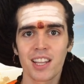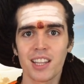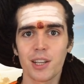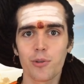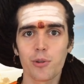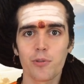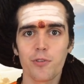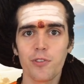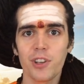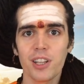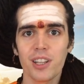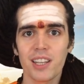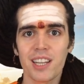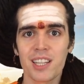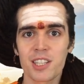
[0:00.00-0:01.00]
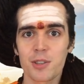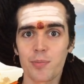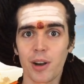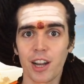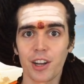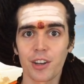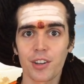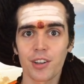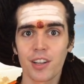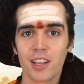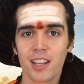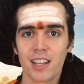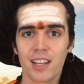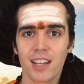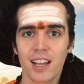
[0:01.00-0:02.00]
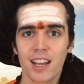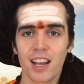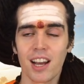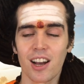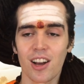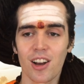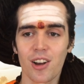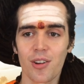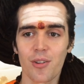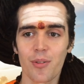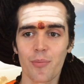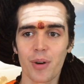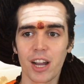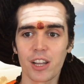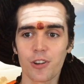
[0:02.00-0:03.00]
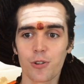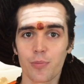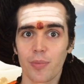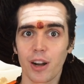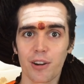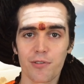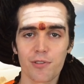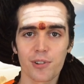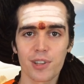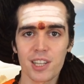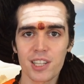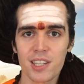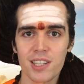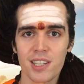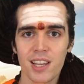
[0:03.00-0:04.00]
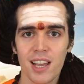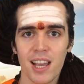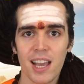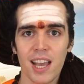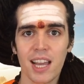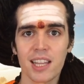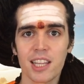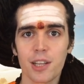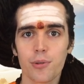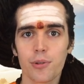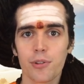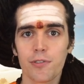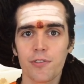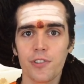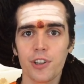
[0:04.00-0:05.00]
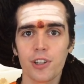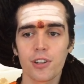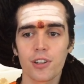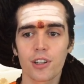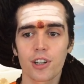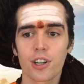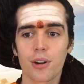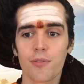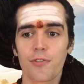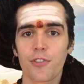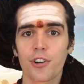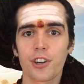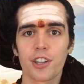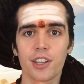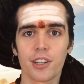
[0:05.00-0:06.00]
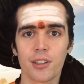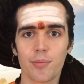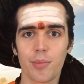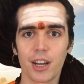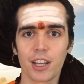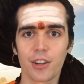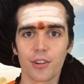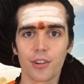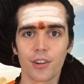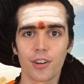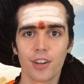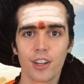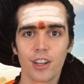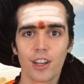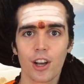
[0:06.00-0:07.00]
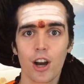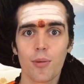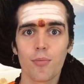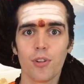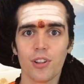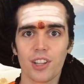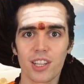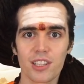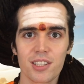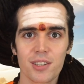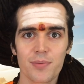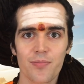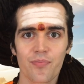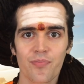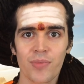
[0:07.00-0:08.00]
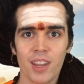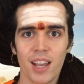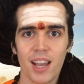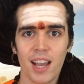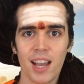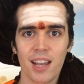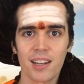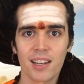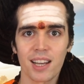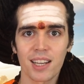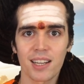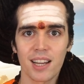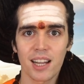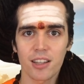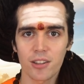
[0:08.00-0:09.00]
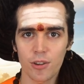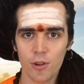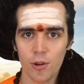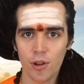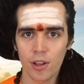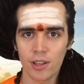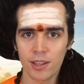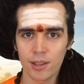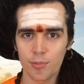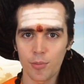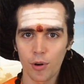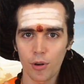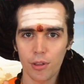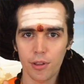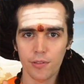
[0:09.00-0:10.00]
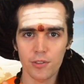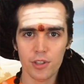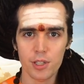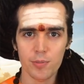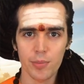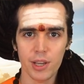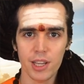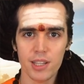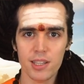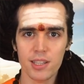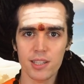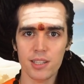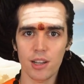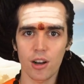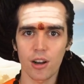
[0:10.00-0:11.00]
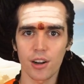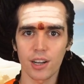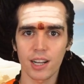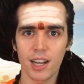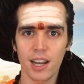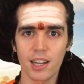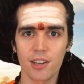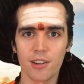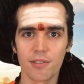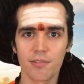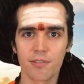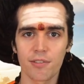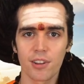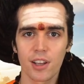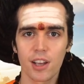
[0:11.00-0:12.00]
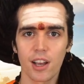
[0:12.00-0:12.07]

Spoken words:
They will feel inspired by your powerfulness and they will feel comforted by your humbleness. And like that, both of the spaces are kind of